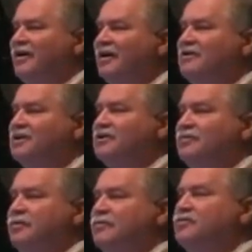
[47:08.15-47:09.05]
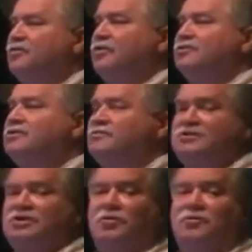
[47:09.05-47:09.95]
And as that spiritual person
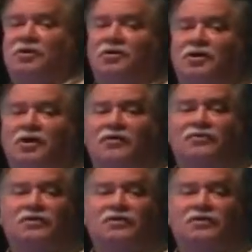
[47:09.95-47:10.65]
was coming alive,